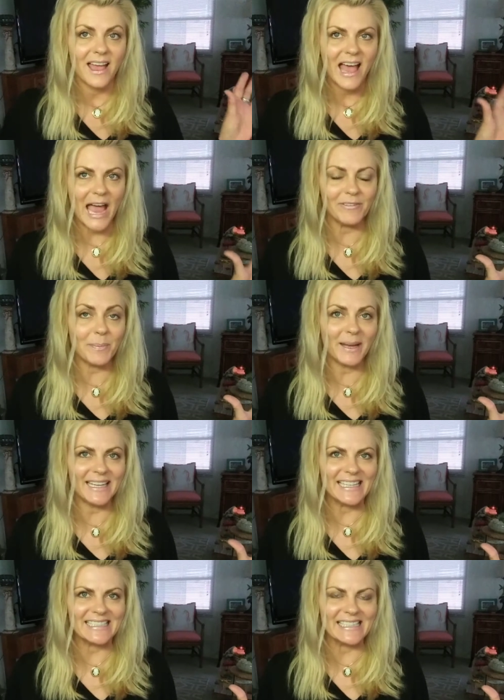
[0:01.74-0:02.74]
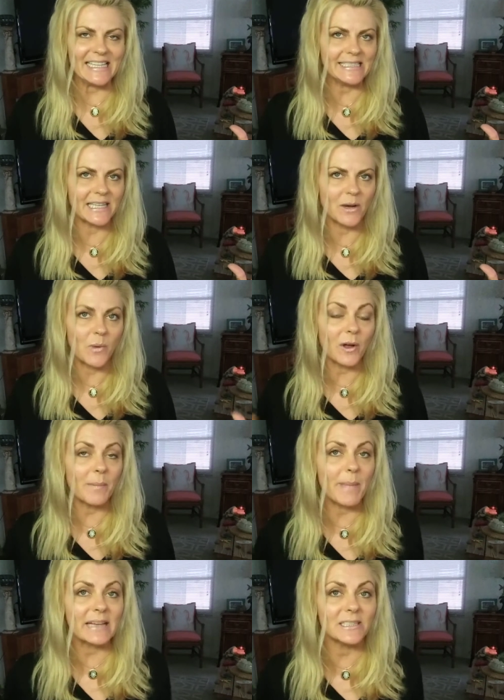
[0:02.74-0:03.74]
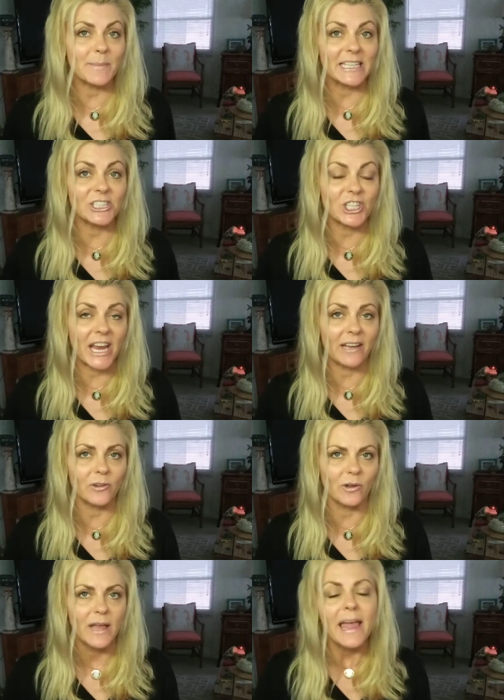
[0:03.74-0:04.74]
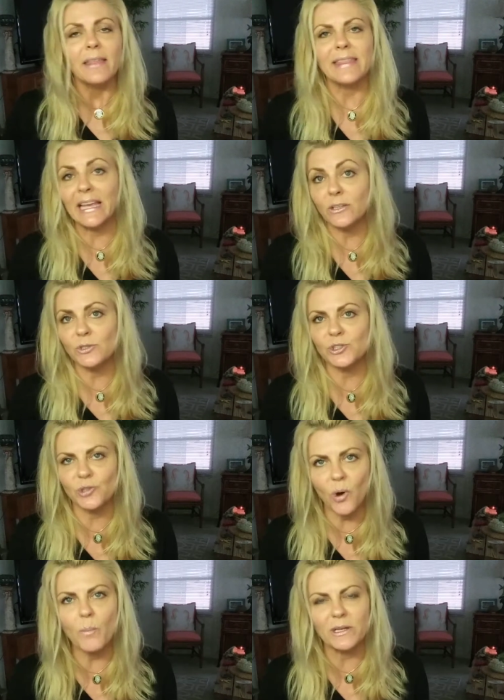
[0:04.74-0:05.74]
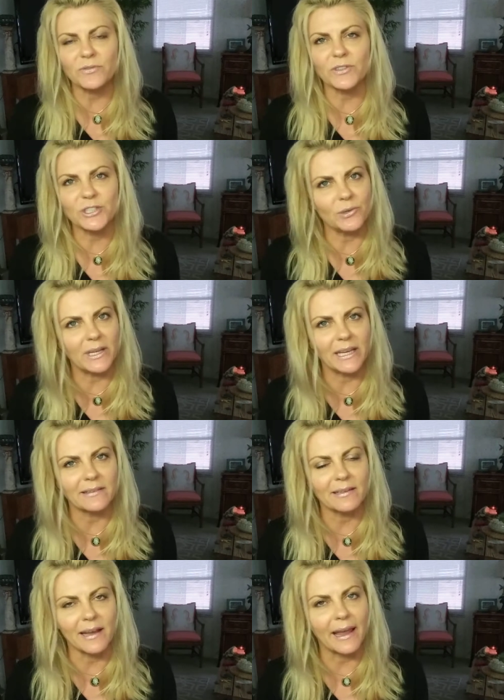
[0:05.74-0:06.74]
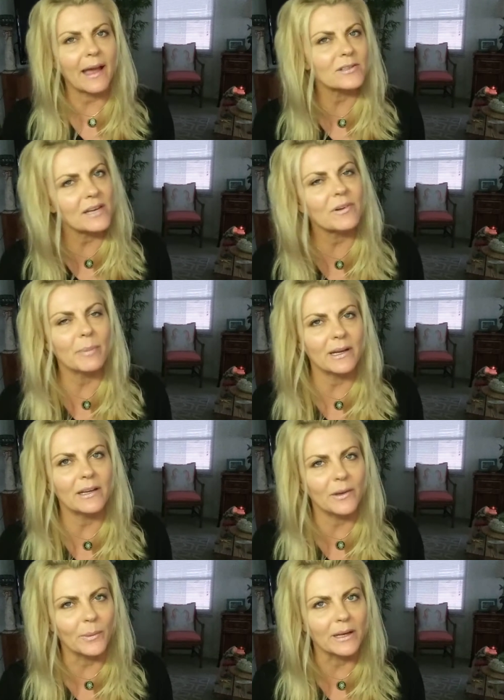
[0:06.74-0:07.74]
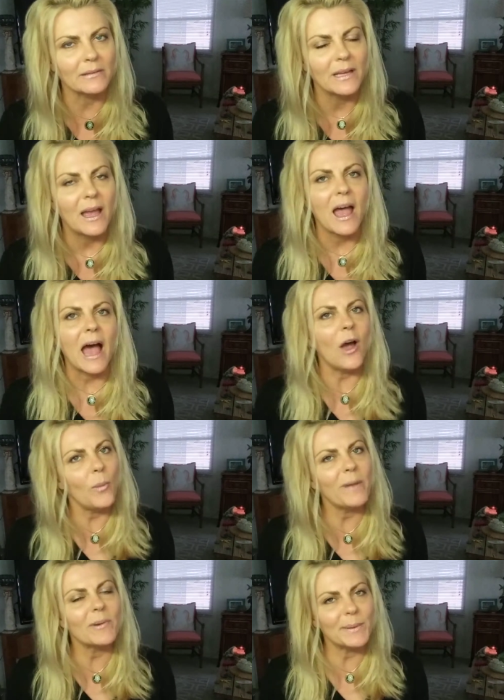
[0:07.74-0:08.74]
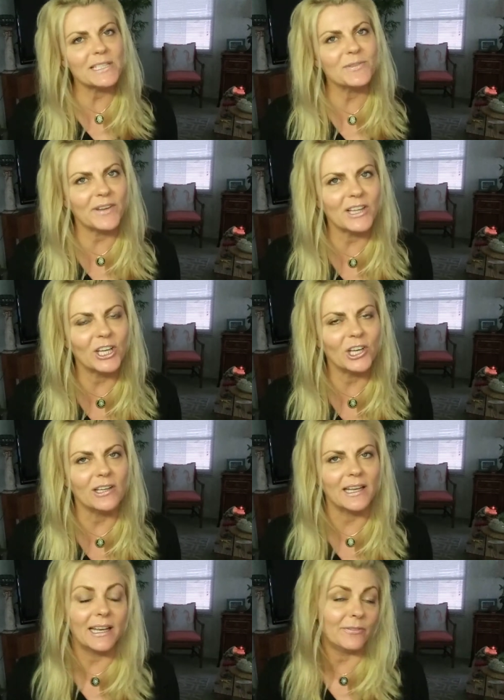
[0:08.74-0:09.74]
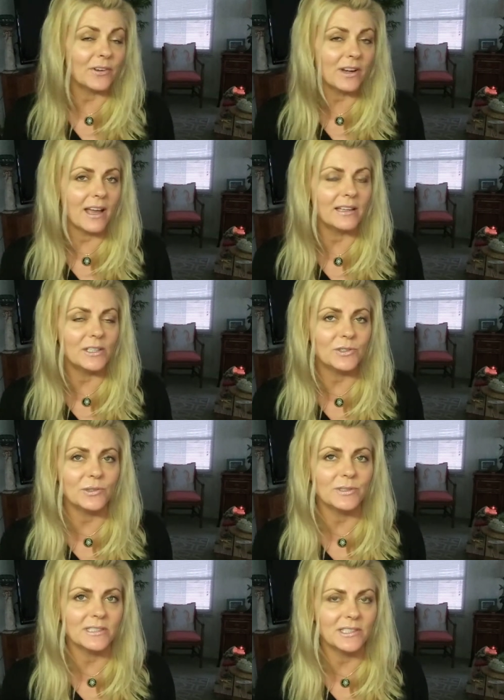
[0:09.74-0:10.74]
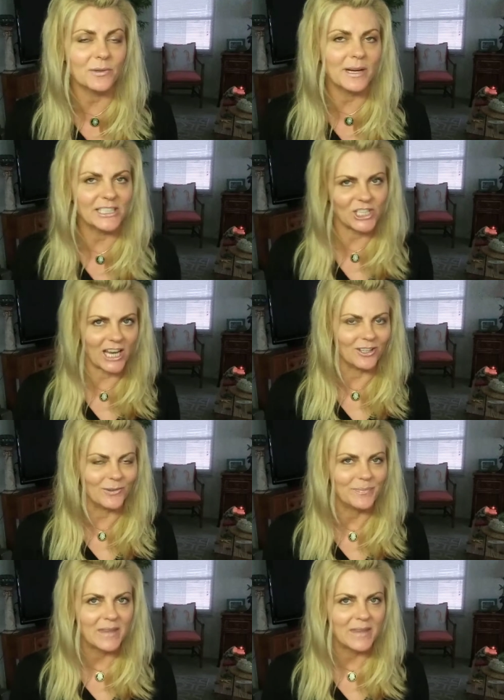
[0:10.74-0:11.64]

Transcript: Hi everybody, it's Lisa. Welcome back to my channel. Thank you so much for tuning in today. How's everybody doing? I hope everybody's feeling good, and if you're not, you tuned into the right channel.